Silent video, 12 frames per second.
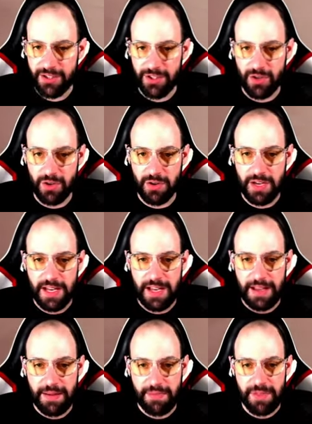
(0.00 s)
So
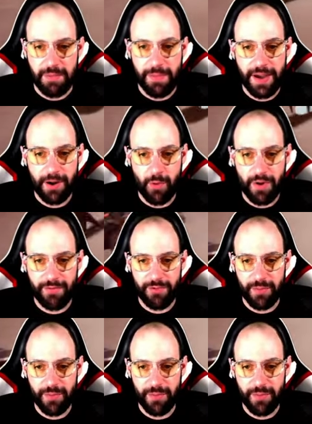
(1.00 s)
the better one